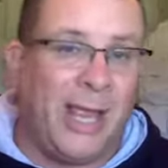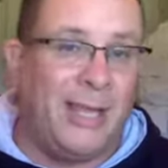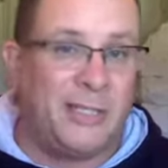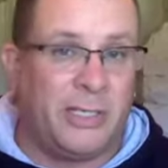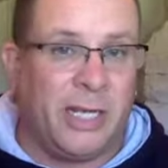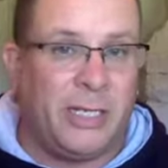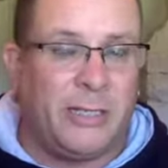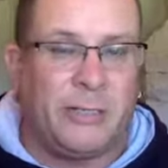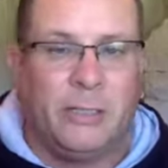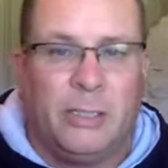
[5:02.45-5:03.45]
and isn't
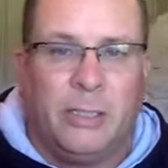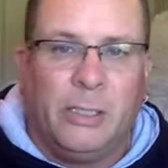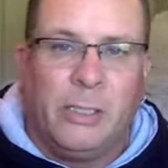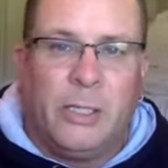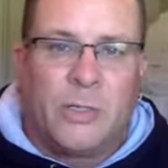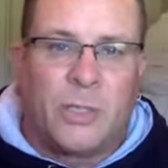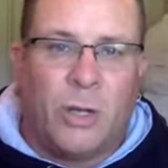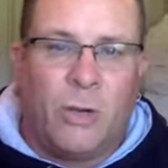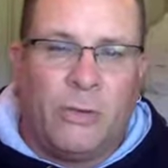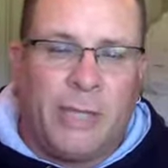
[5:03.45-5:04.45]
needed.
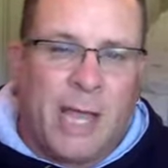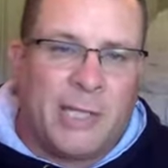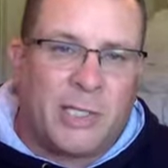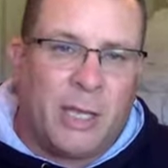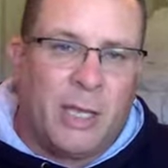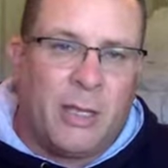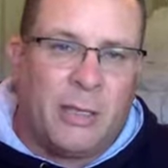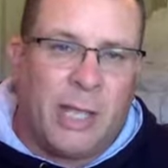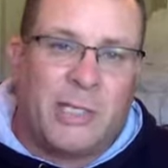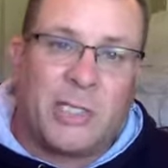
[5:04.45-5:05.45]
So that's
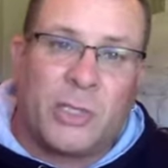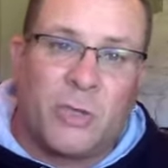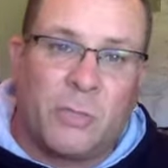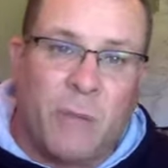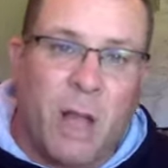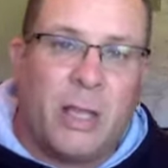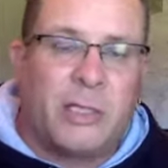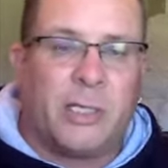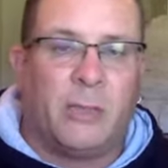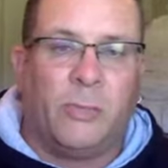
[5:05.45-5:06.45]
a social
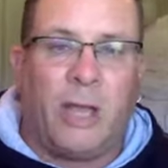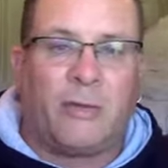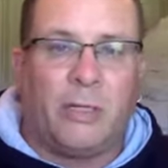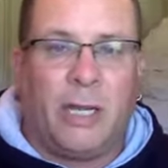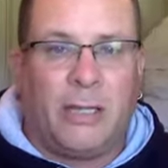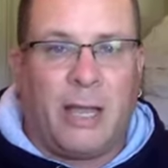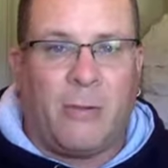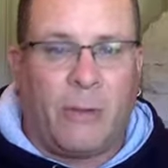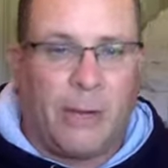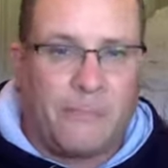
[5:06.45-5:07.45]
policy. We have to look at it
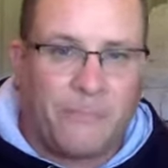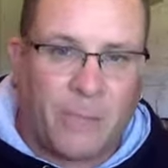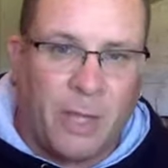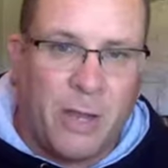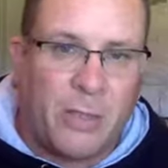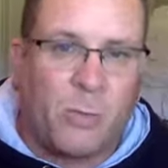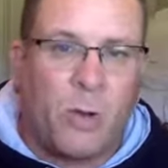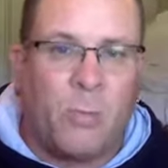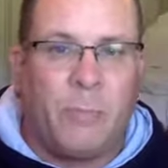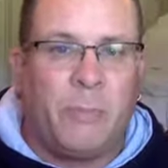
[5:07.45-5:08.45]
that way. Another
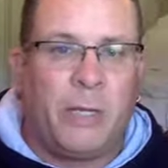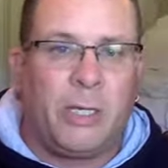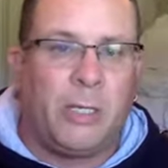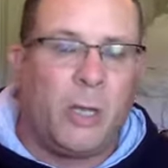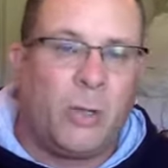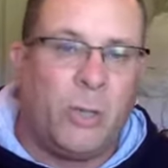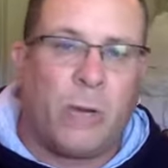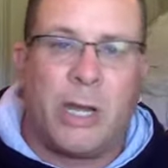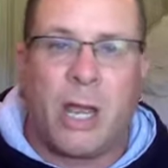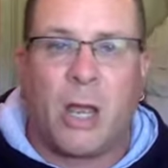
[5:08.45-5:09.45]
one would be, you
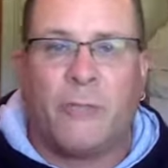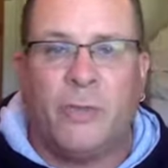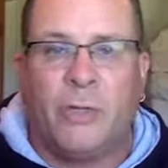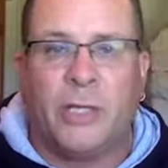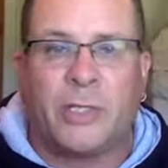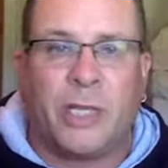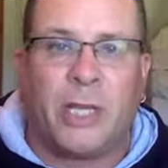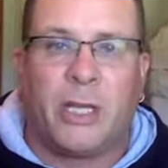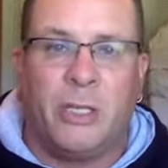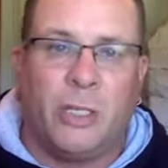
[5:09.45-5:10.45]
right now, if you get
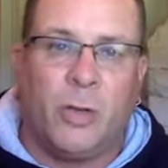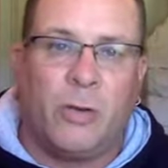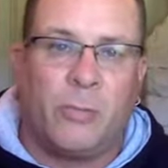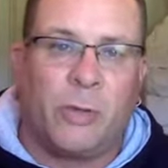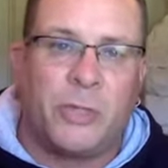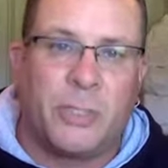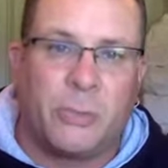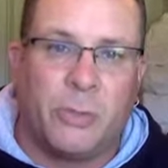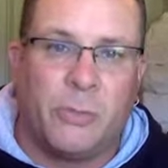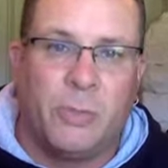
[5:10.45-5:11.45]
sick and you go into the emergency
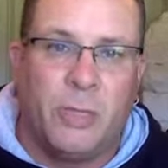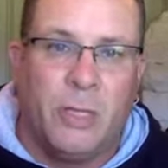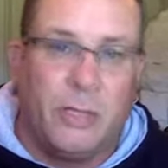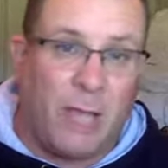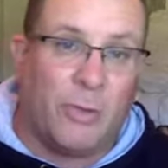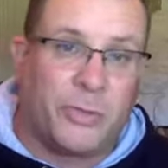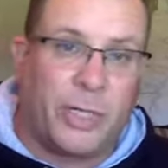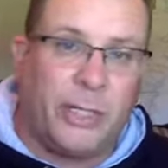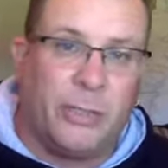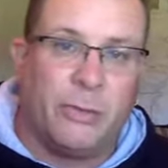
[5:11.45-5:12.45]
room, they'll
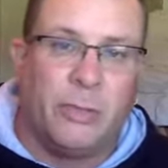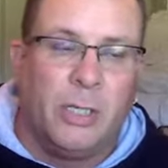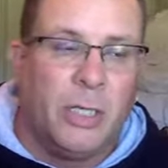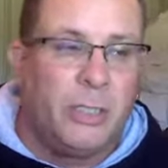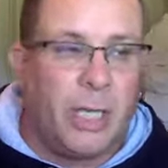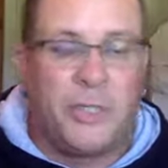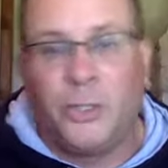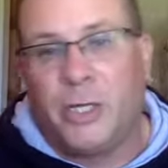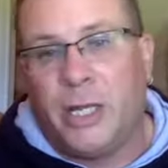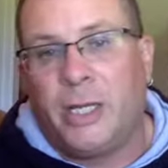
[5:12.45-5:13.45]
treat you. Yes,
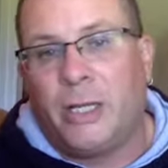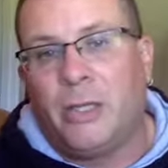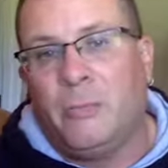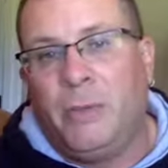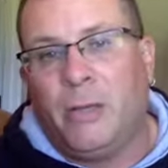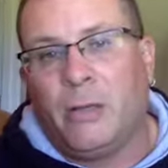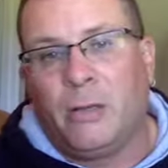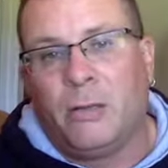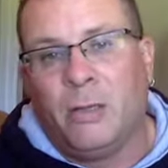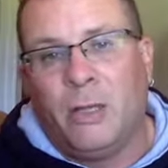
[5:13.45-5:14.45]
you're going to get the
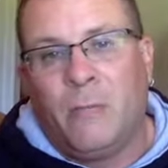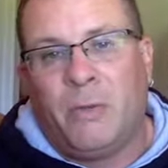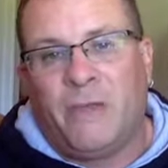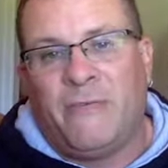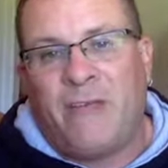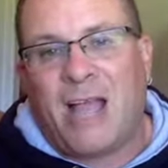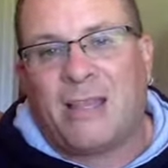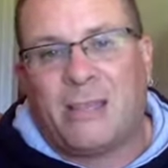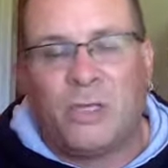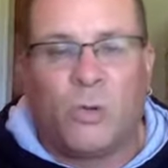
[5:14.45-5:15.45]
bill, but the
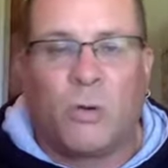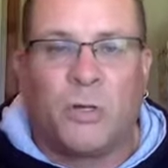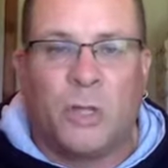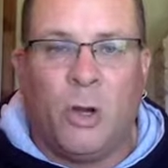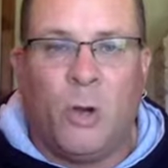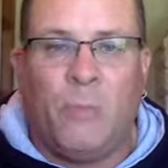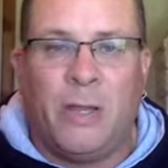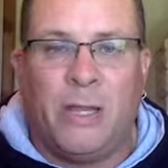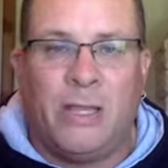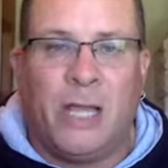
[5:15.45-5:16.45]
fact that the door is
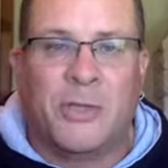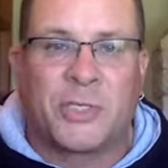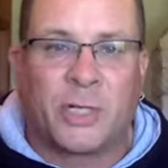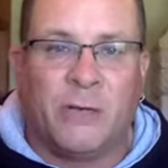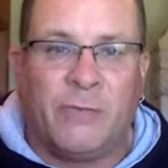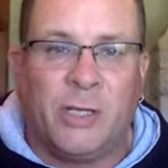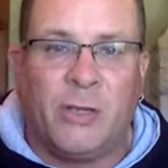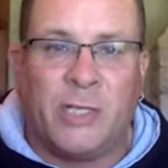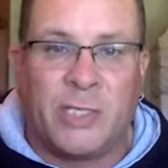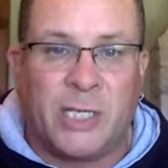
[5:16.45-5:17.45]
open and they'll serve
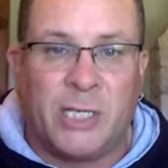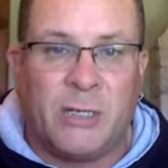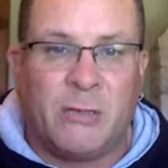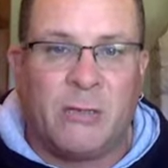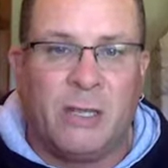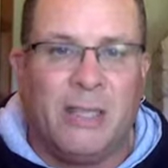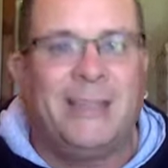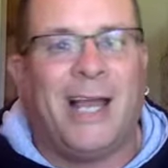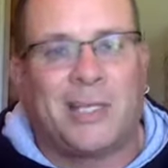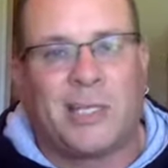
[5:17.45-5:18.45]
you and see you,
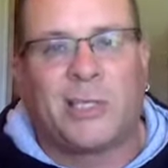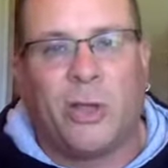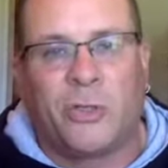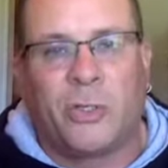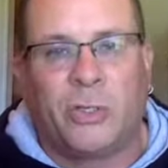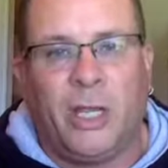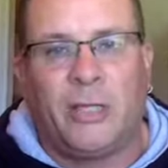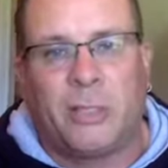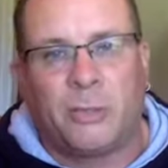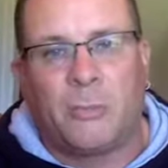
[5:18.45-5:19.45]
that's a social
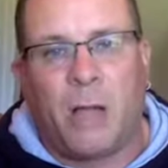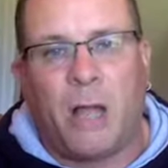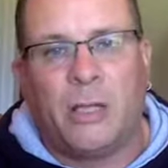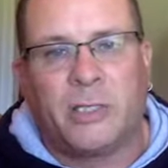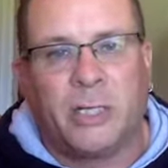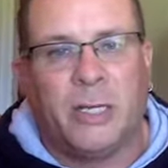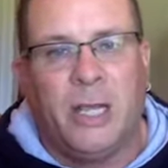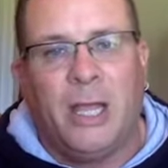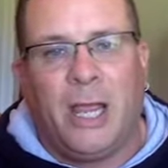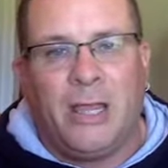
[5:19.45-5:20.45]
good, social policy.
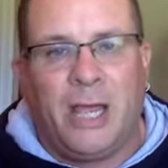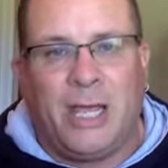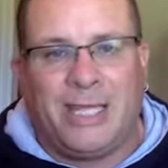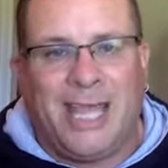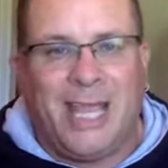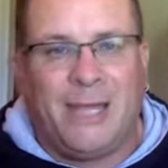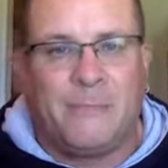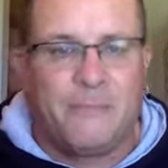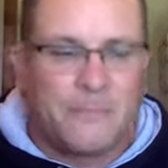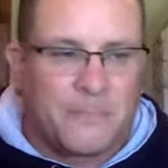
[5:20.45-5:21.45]
And that,
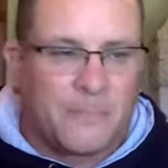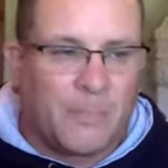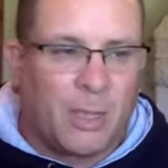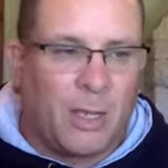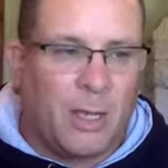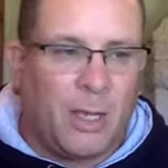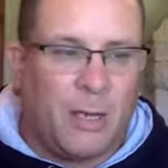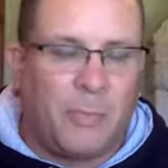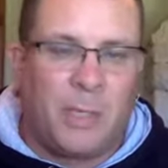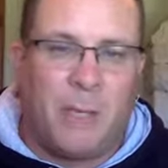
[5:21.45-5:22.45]
again,
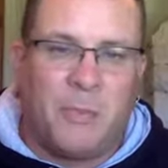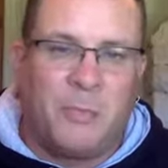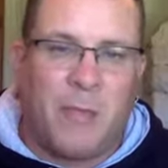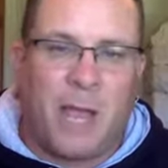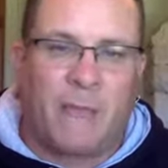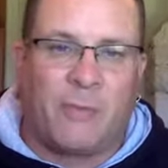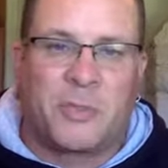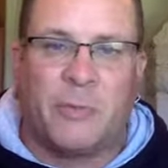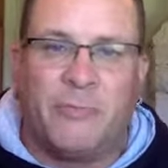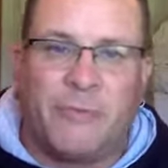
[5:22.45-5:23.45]
comes back from
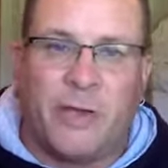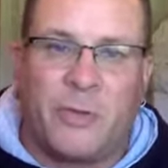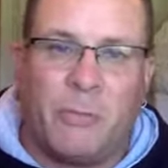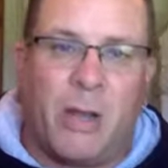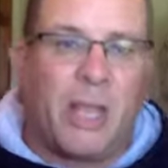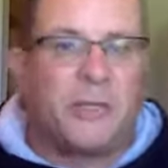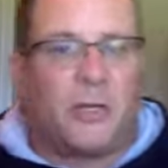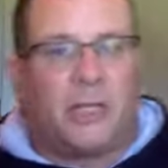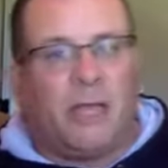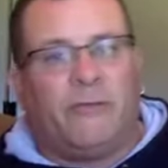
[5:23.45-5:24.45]
some federal monies
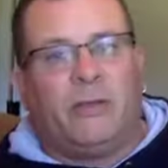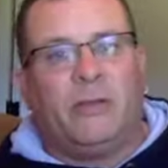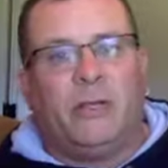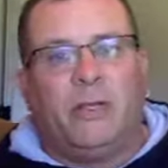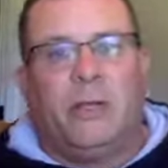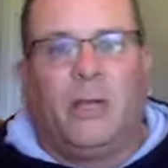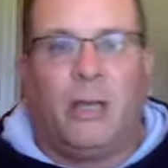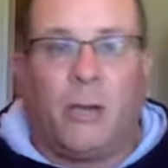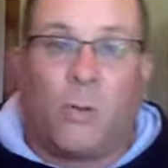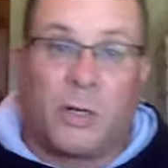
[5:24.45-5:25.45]
that are given
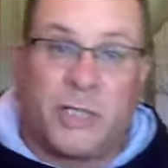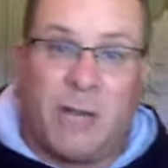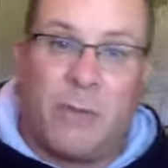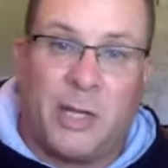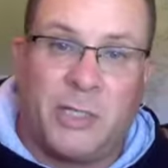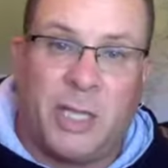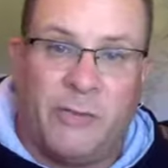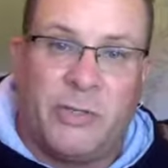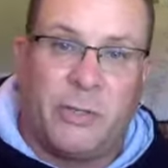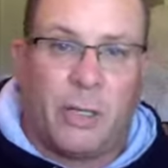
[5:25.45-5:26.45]
or state monies that are
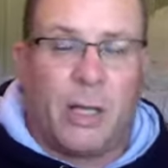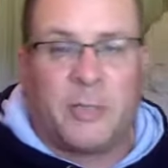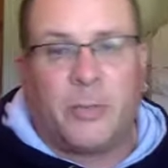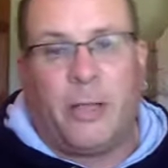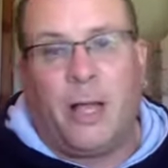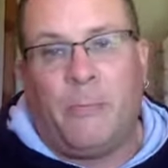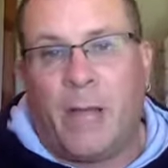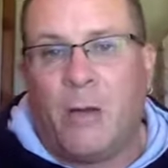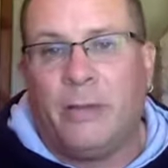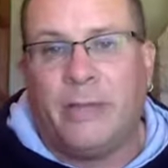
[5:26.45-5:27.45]
given to the hospital to help
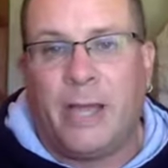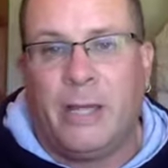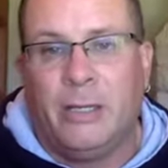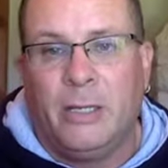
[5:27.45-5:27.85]
out with that.